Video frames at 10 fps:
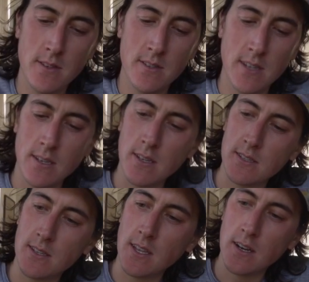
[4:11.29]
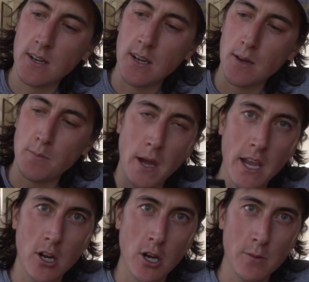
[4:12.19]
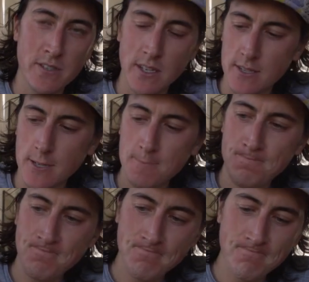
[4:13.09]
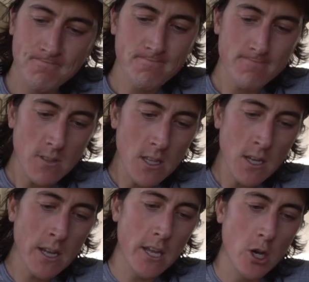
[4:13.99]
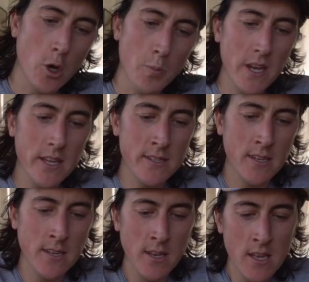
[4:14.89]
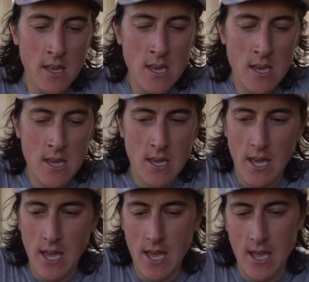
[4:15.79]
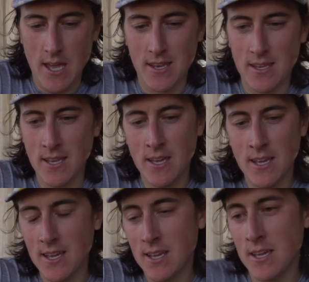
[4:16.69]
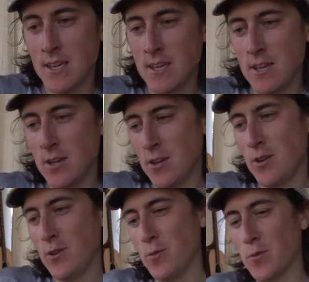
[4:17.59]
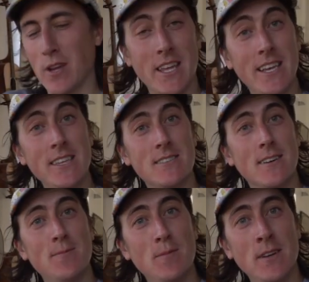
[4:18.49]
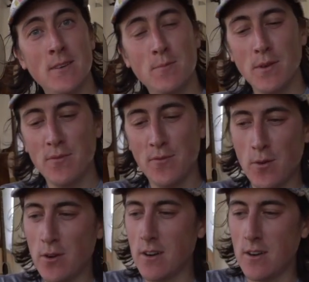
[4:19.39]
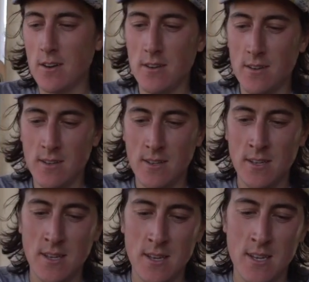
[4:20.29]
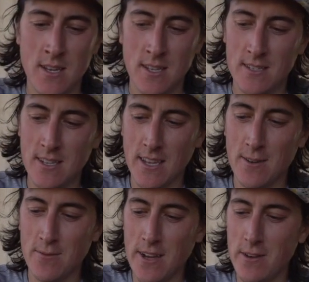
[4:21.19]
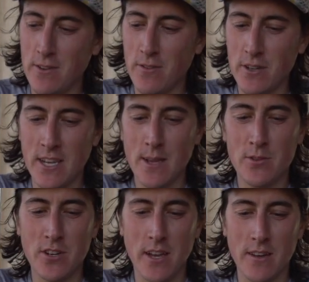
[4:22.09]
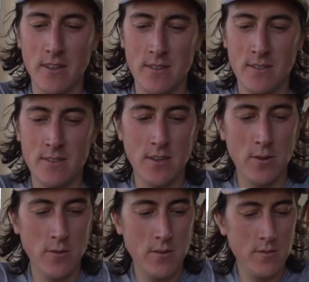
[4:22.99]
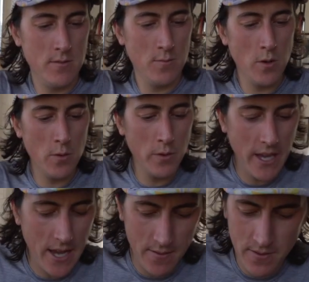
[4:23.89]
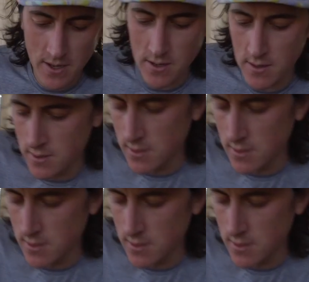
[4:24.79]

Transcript: Sent us their bicarb system. I'm gonna open it, and we're gonna eat some before our second round of our time trial. So what we have here